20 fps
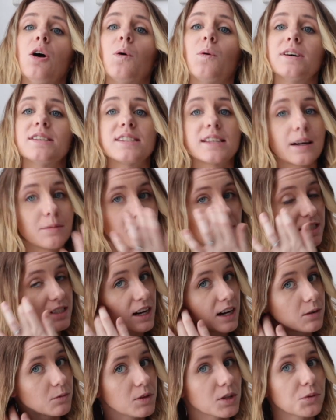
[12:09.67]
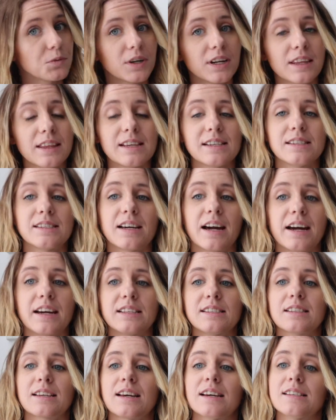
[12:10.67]
once I'm done with one of the
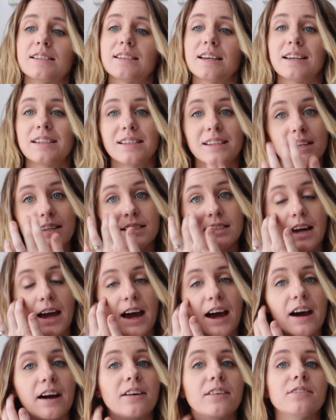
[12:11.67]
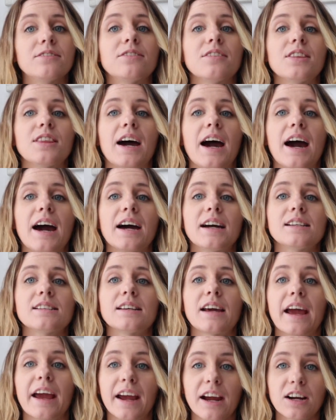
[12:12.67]
sides, because it does have
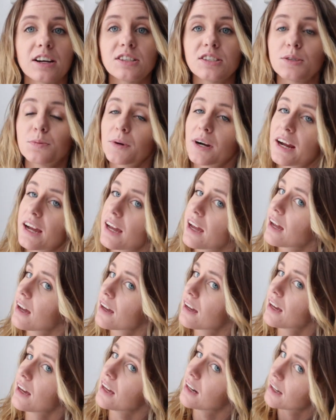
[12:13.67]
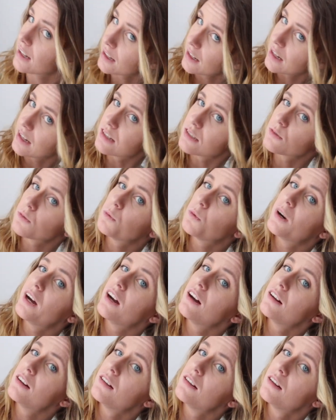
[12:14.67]
that hairspray in it as
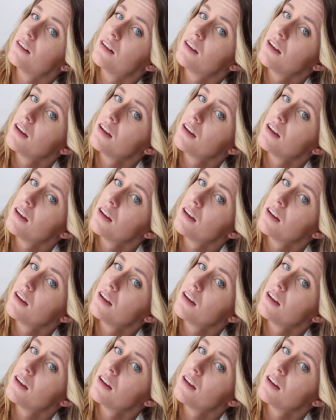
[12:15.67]
well.